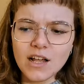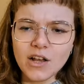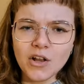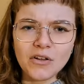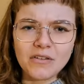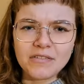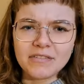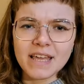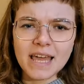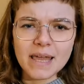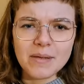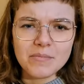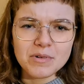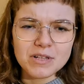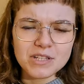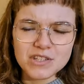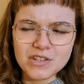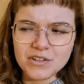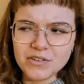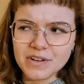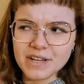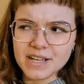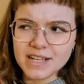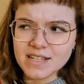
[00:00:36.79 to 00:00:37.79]
a lot of Cambridge
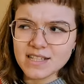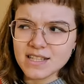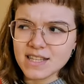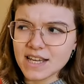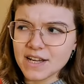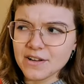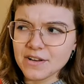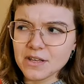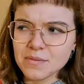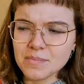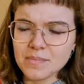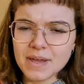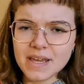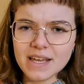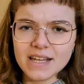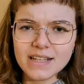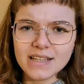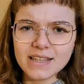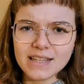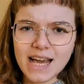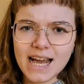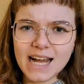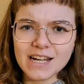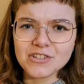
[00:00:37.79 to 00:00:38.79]
degrees, the only bit
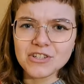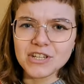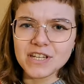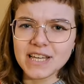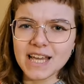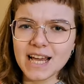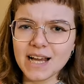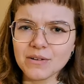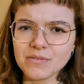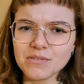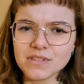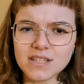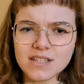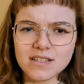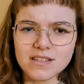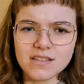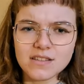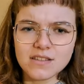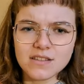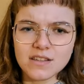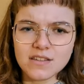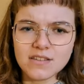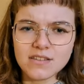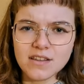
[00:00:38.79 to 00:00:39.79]
that actually counts
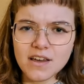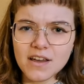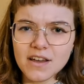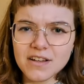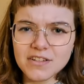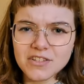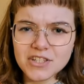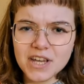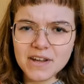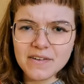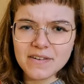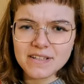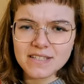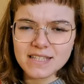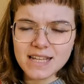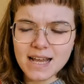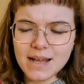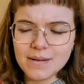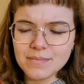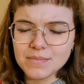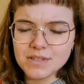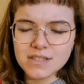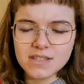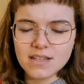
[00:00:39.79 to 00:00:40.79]
is the third year
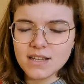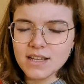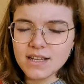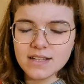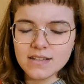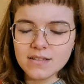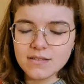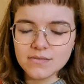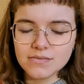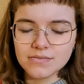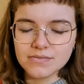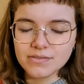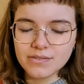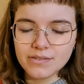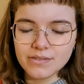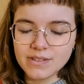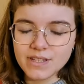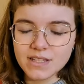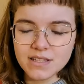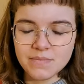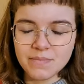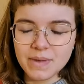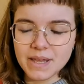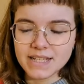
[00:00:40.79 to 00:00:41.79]
exams.
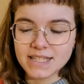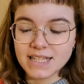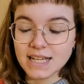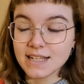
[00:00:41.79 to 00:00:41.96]
Doesn't make